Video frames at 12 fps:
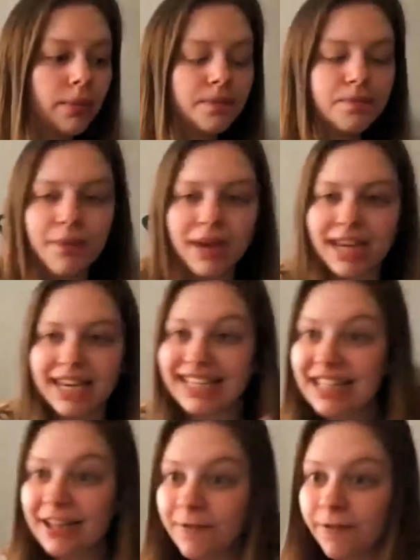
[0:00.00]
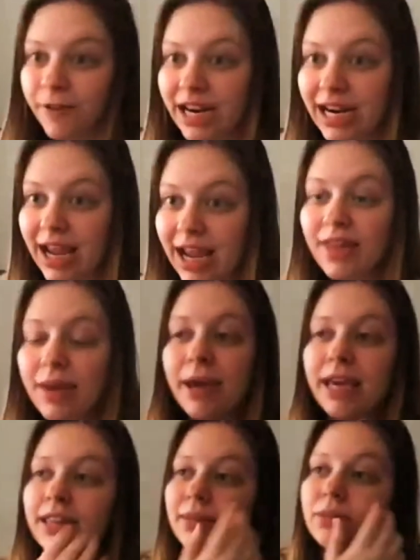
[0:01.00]
make it different and they
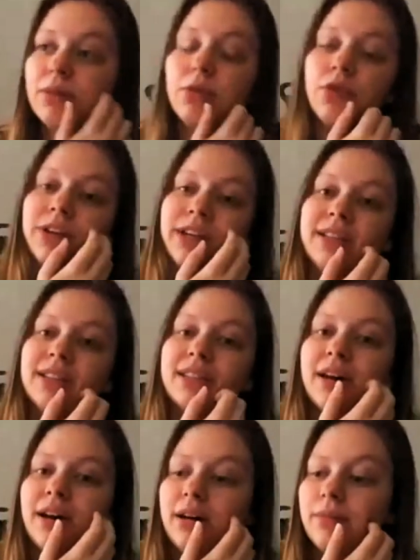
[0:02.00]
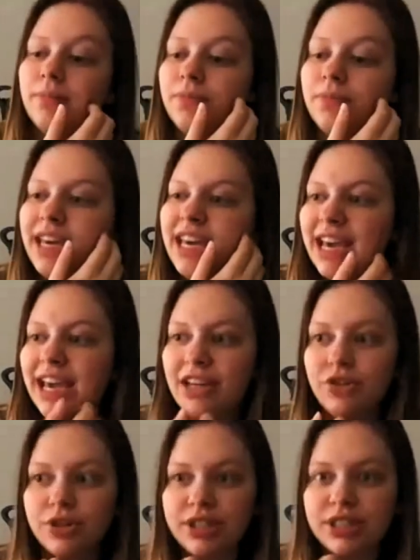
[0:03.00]
make the movies
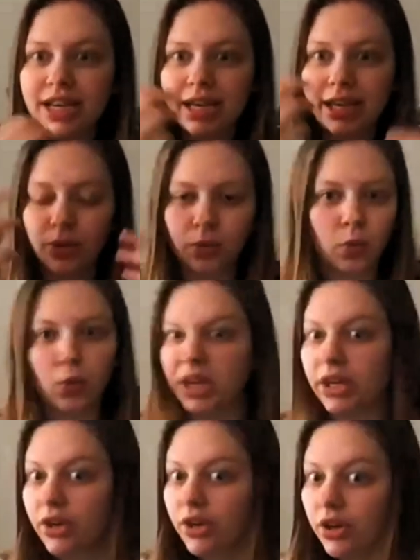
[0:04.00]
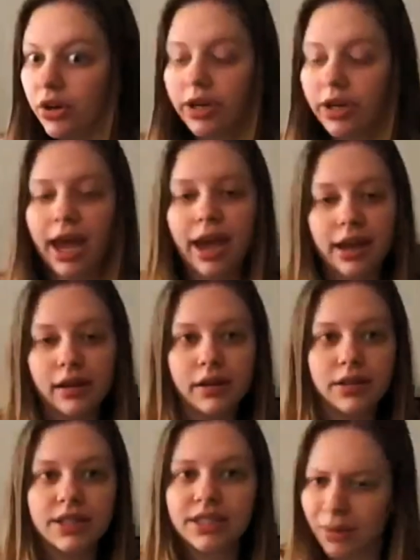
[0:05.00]
interesting and weird.
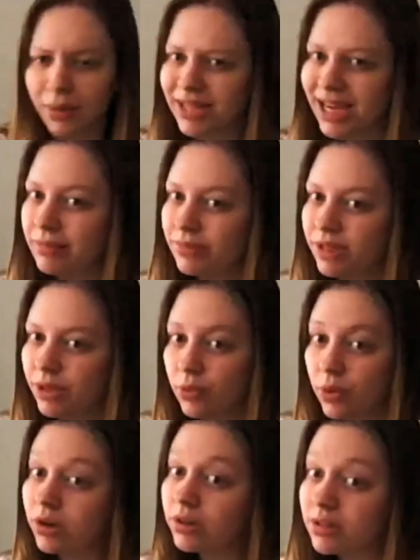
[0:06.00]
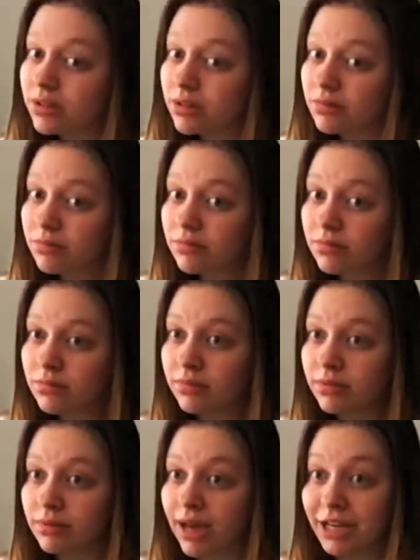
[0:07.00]
And sometimes it works
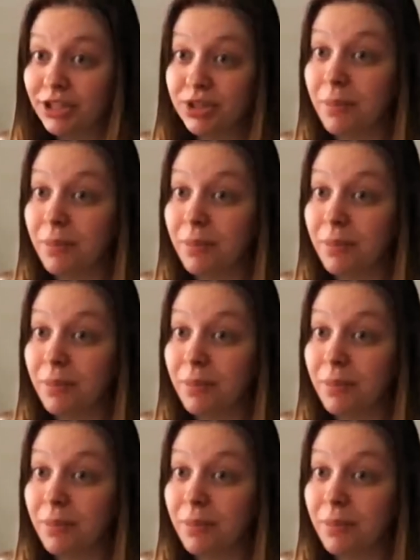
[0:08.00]
and it's